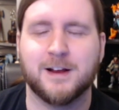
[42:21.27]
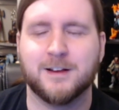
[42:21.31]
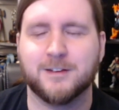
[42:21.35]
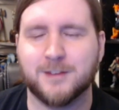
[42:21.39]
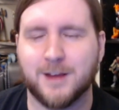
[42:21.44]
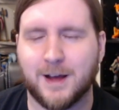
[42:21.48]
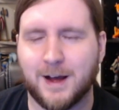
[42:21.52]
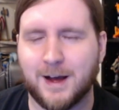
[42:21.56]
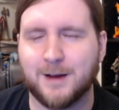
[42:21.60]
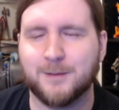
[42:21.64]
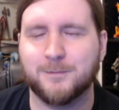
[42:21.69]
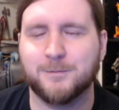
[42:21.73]

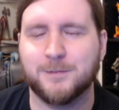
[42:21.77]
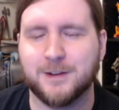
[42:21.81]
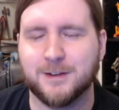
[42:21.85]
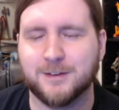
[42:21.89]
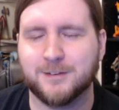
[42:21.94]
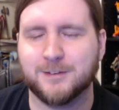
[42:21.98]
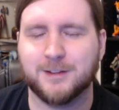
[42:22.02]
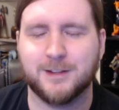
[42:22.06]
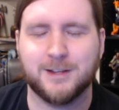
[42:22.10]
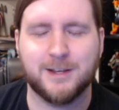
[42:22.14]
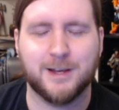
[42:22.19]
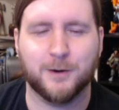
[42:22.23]
so
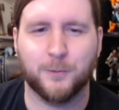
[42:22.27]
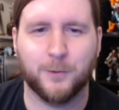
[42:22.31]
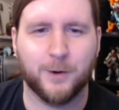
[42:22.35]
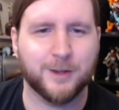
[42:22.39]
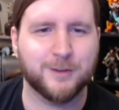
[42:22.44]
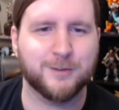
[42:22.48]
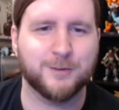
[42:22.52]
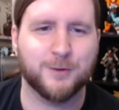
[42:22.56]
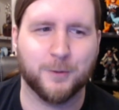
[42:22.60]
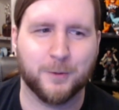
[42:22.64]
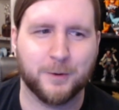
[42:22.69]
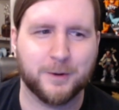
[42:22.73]
obviously it
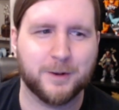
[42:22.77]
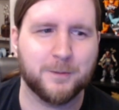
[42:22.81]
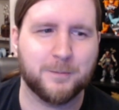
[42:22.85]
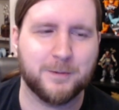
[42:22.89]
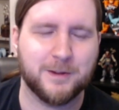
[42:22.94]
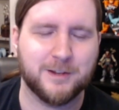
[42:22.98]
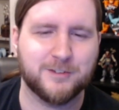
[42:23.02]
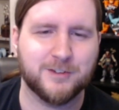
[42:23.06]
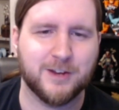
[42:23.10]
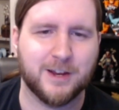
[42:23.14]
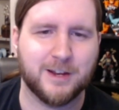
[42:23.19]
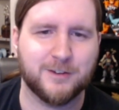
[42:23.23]
was going to
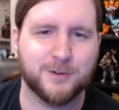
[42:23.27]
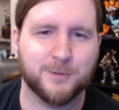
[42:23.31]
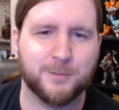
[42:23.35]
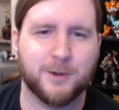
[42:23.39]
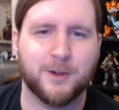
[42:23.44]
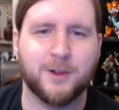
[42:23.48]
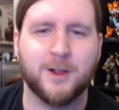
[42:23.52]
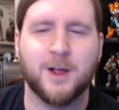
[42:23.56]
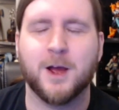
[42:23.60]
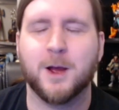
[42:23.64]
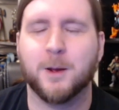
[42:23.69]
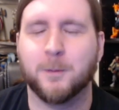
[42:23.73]
be
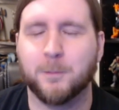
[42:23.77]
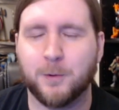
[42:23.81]
changeable.